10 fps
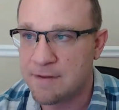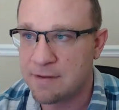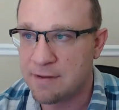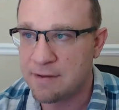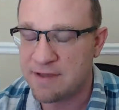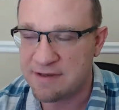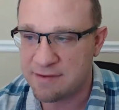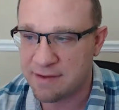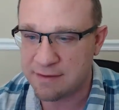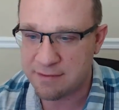it's
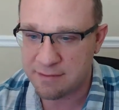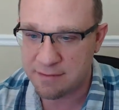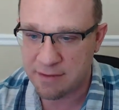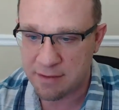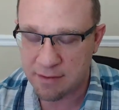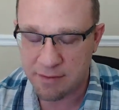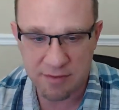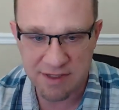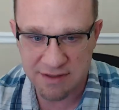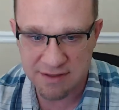excellent. We
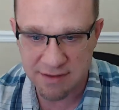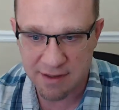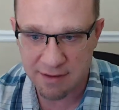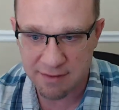always like to see that.